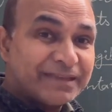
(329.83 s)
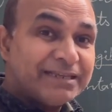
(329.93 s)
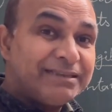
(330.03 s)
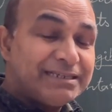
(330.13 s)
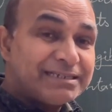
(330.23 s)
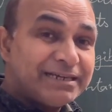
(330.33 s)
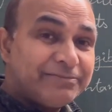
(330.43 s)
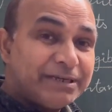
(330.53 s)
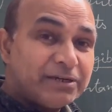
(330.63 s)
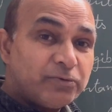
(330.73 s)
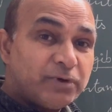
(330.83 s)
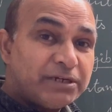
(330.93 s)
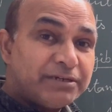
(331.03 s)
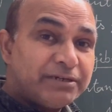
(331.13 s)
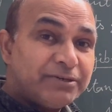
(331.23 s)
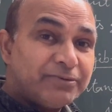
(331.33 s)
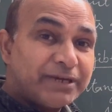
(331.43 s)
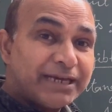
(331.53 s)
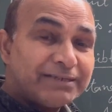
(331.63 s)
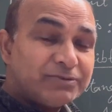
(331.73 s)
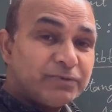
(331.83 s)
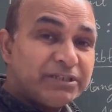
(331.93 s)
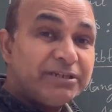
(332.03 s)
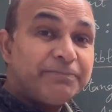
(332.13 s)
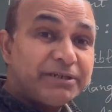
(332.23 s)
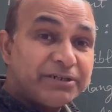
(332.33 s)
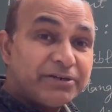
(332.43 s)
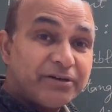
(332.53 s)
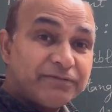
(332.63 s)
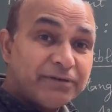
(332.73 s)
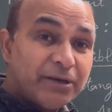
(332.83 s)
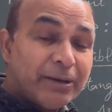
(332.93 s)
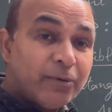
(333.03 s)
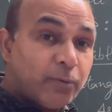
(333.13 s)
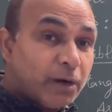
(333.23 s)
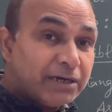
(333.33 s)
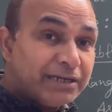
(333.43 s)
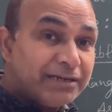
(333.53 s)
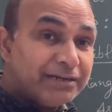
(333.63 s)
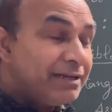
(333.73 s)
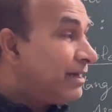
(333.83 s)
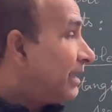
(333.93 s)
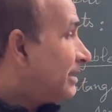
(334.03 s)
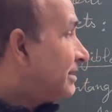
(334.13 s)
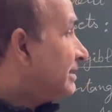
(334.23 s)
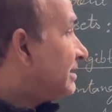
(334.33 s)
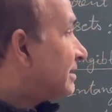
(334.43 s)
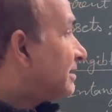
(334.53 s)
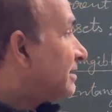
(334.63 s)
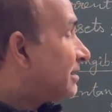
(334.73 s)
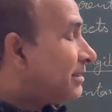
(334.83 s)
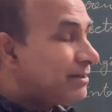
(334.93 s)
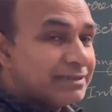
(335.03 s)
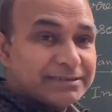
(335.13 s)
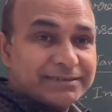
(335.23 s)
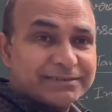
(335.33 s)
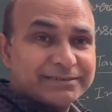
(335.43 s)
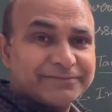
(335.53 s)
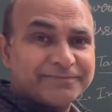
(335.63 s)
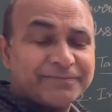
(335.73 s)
these can be converted into cash within a period of 1 year, and these are the current assets.